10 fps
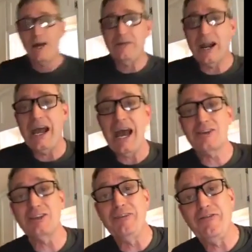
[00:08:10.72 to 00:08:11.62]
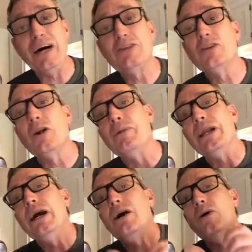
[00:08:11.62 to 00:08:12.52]
that I actually fudge a little bit,
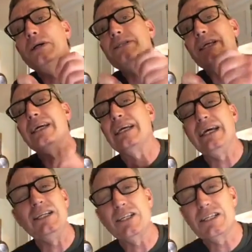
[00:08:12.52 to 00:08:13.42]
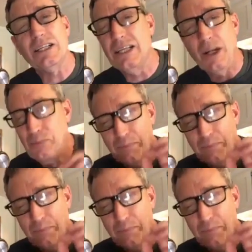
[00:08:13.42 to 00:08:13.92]
and I always kick in just a little